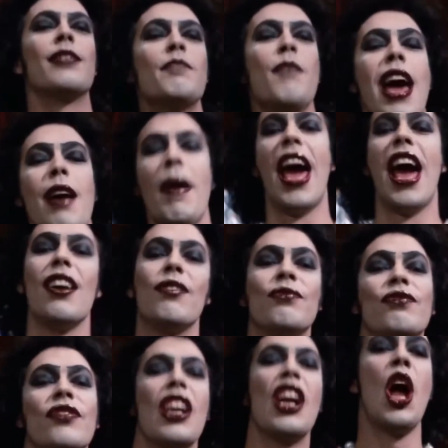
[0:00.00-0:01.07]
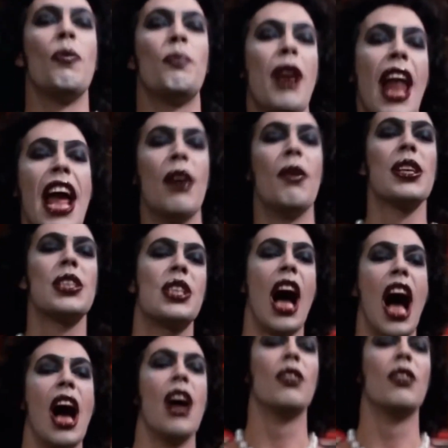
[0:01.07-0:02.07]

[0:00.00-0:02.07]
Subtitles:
like the Rocky Horror Picture Show,